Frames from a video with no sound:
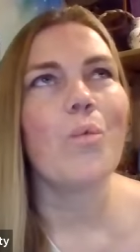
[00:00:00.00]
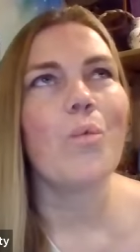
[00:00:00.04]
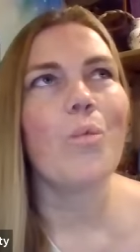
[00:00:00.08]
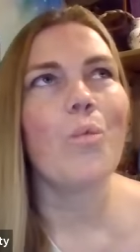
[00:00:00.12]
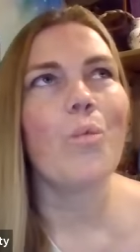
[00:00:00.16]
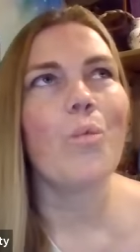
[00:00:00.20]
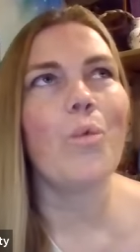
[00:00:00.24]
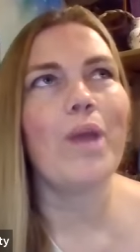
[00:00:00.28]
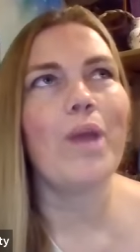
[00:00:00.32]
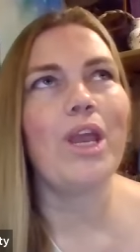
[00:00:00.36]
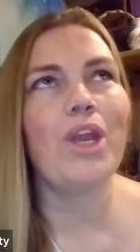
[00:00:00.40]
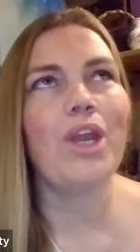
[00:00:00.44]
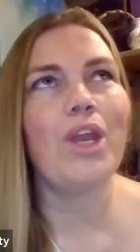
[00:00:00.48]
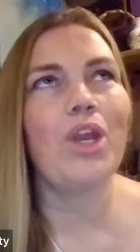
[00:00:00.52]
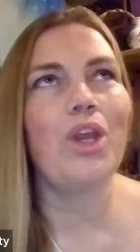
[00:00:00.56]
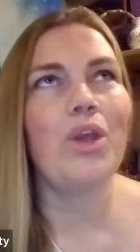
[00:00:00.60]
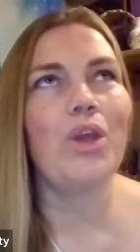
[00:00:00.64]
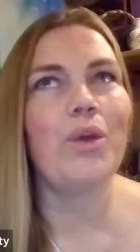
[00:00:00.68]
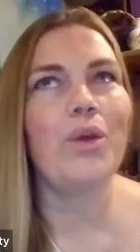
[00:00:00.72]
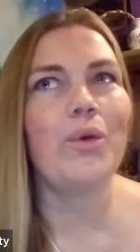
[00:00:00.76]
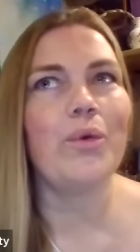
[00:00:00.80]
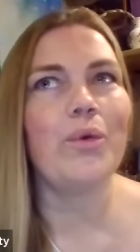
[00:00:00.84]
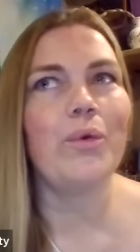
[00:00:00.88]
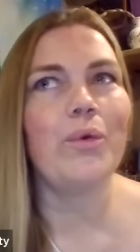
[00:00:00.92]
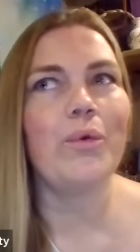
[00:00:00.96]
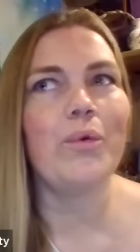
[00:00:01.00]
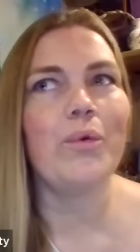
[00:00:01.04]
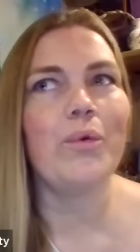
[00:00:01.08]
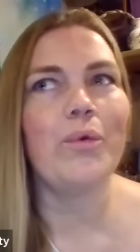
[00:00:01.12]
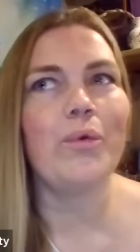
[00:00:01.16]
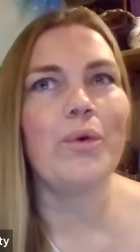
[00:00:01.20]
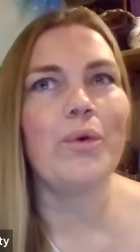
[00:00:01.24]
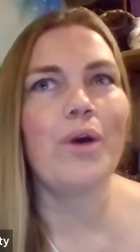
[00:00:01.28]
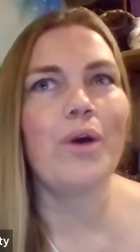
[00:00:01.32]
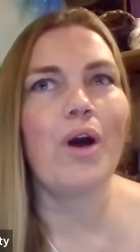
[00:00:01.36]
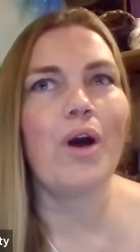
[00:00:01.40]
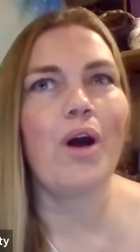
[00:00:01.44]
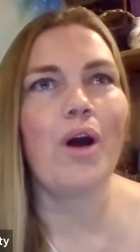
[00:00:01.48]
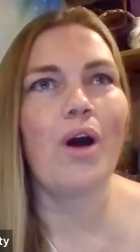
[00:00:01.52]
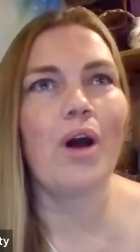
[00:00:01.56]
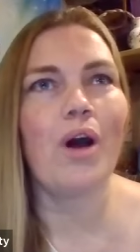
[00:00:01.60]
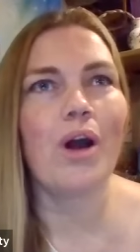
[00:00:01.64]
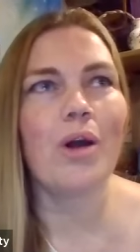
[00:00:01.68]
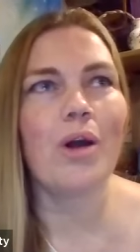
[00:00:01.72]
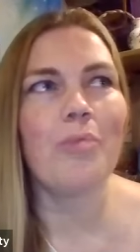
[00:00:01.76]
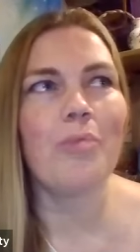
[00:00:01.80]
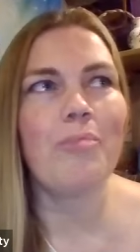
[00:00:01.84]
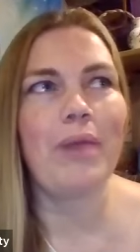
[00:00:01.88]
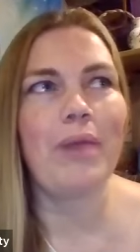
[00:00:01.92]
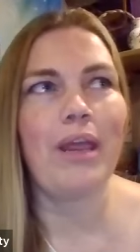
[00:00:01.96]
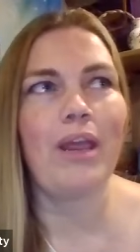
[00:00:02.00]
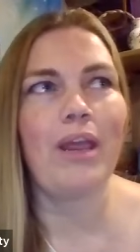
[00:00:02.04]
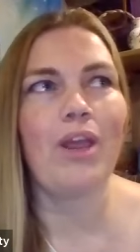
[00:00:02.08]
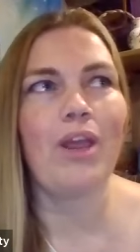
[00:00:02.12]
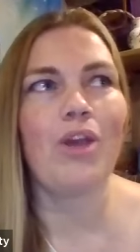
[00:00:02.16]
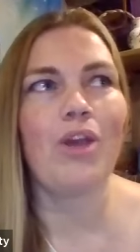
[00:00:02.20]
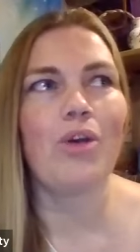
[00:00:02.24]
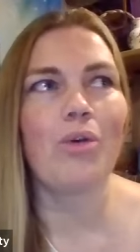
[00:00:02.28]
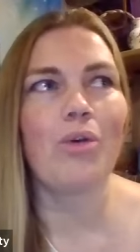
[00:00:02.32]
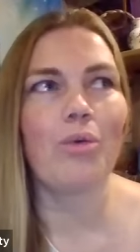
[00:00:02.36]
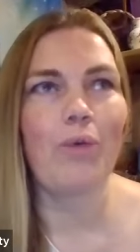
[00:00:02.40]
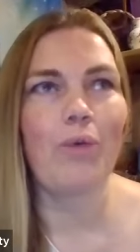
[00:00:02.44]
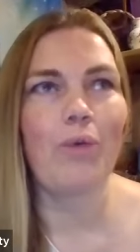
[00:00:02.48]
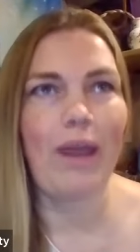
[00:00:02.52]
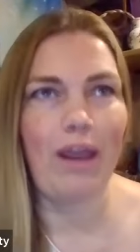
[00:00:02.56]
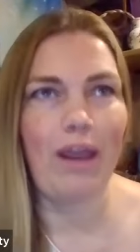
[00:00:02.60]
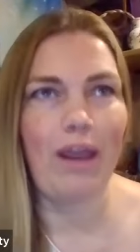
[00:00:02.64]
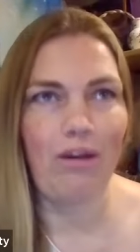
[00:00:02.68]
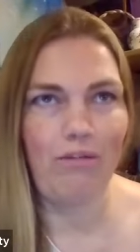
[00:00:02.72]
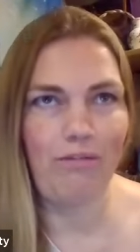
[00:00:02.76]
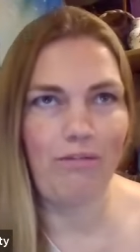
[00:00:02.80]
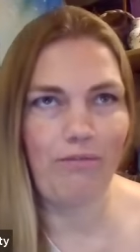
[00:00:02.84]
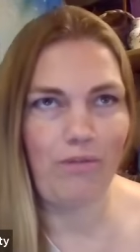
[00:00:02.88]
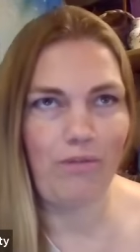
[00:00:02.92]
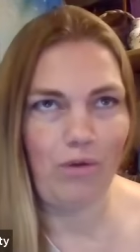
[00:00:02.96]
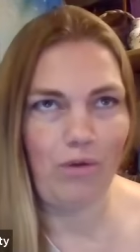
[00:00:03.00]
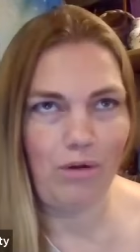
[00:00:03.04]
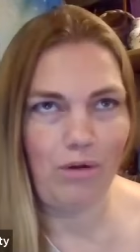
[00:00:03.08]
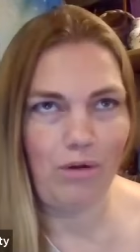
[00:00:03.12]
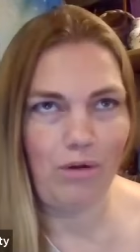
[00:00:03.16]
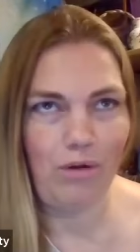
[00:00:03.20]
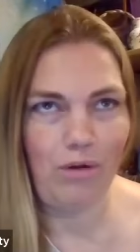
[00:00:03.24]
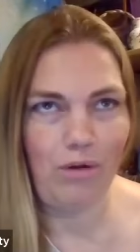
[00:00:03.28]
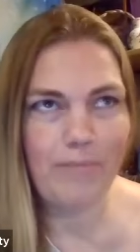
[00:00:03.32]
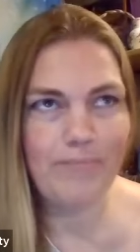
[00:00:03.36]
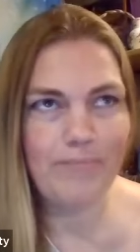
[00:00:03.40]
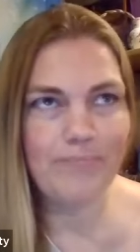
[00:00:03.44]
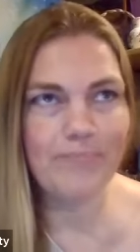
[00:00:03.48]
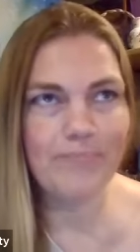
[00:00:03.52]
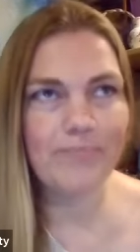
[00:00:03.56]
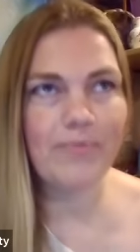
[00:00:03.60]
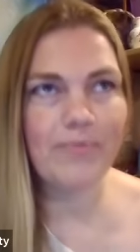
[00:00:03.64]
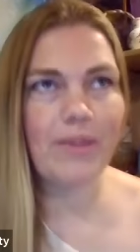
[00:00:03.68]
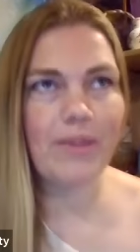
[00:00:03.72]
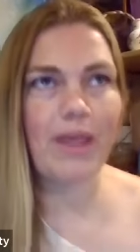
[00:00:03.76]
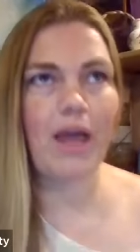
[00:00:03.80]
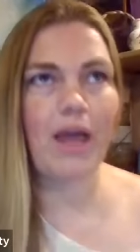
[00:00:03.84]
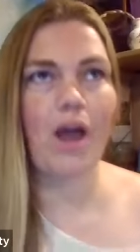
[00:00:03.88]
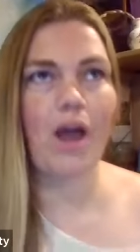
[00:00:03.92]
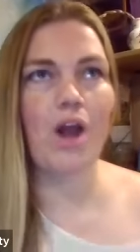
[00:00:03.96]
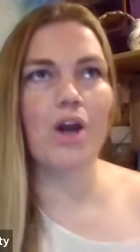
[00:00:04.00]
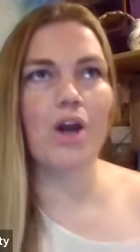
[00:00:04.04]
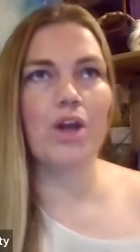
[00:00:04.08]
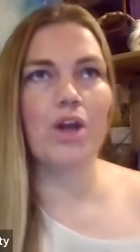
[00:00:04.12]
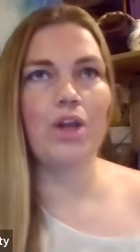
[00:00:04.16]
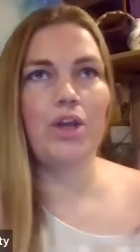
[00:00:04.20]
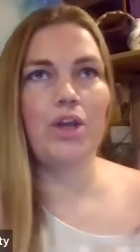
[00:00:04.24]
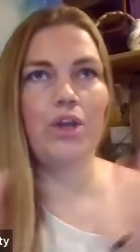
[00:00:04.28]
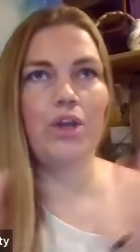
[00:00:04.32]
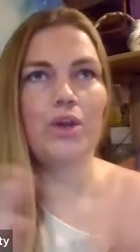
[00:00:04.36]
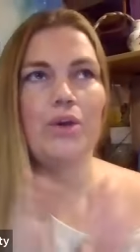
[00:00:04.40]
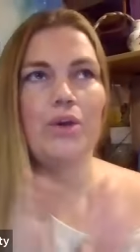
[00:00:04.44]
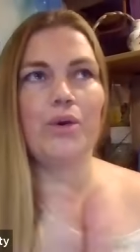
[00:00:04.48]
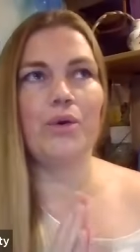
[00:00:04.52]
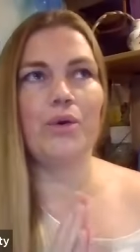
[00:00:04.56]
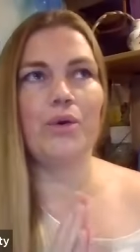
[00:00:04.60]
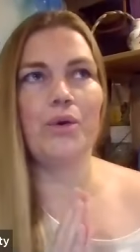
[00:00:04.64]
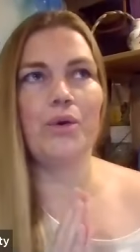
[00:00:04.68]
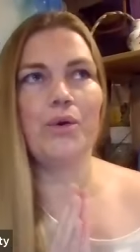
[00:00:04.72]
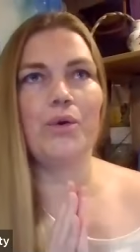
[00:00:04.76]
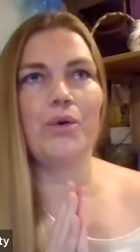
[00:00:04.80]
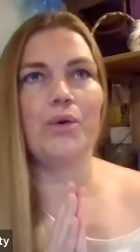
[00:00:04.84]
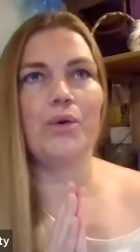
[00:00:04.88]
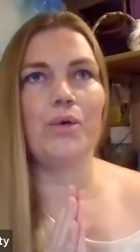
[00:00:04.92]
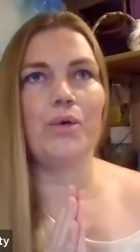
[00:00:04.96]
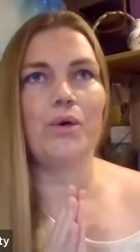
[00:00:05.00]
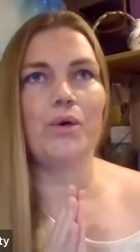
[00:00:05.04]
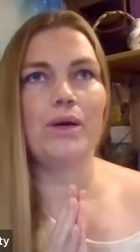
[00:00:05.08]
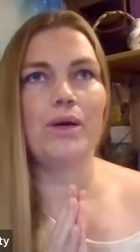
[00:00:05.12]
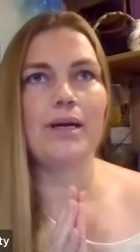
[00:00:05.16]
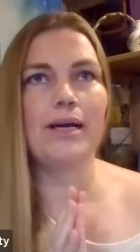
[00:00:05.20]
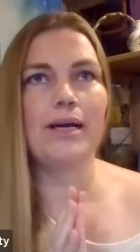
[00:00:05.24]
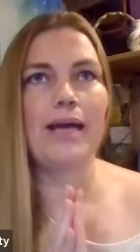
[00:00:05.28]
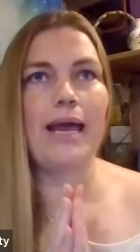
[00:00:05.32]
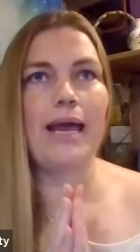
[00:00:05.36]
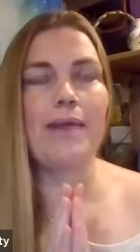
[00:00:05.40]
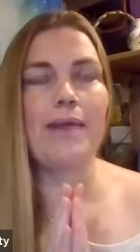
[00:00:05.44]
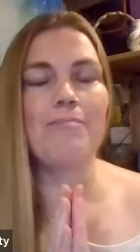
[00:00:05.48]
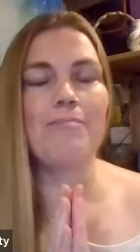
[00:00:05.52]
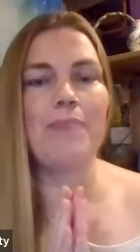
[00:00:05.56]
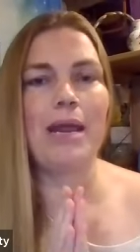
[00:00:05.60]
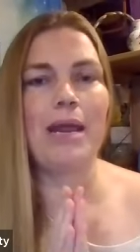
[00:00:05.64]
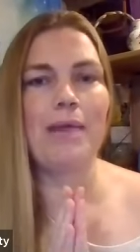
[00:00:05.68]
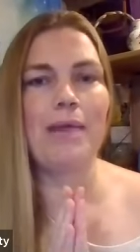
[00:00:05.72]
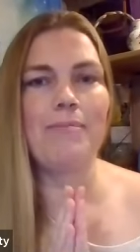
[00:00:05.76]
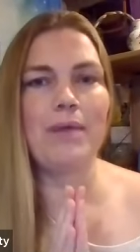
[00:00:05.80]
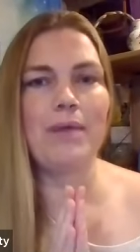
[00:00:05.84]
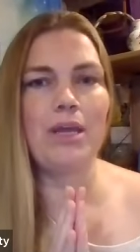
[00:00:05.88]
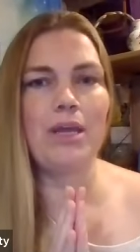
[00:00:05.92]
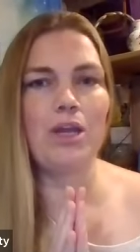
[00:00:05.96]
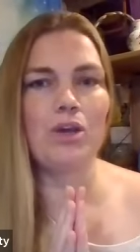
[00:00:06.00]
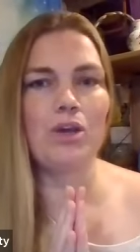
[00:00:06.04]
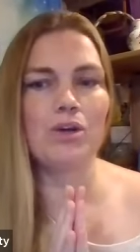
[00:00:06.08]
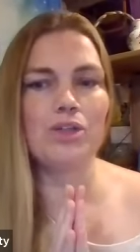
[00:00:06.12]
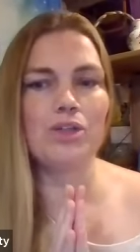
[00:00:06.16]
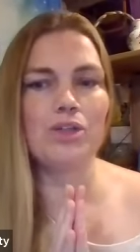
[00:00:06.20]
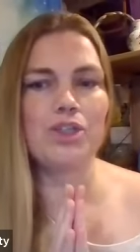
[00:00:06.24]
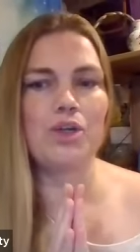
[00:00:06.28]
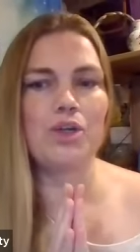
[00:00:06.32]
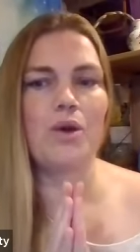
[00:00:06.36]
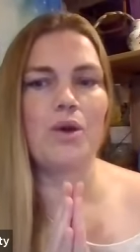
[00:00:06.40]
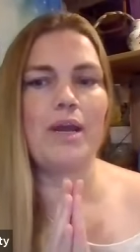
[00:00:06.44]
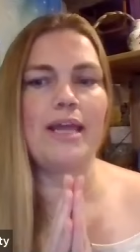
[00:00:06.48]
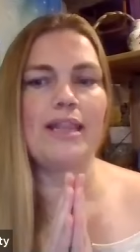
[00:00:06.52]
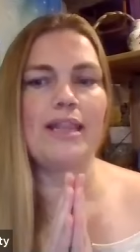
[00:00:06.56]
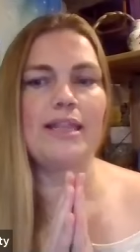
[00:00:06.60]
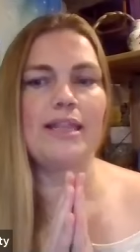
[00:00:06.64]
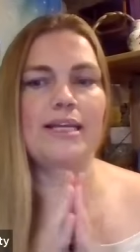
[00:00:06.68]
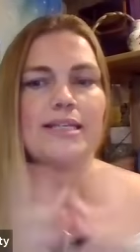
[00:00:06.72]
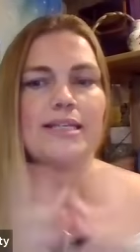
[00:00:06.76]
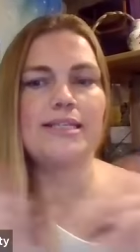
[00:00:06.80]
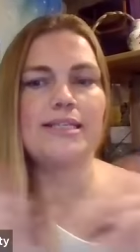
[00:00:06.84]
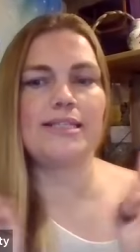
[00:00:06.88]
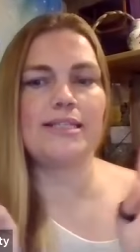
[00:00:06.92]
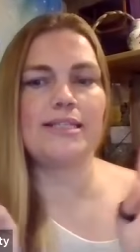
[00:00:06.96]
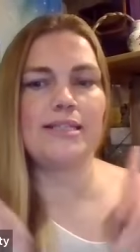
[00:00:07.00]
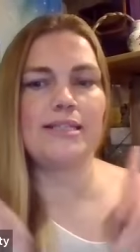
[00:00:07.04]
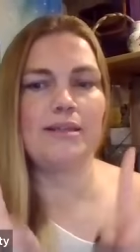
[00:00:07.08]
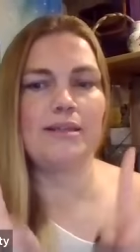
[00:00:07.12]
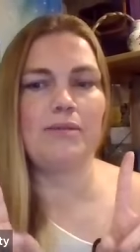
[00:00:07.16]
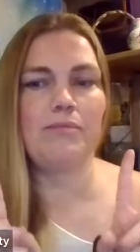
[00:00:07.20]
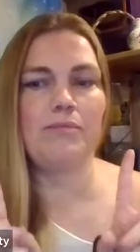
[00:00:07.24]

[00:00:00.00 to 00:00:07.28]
When you are being grateful, are you, and maybe you're doing this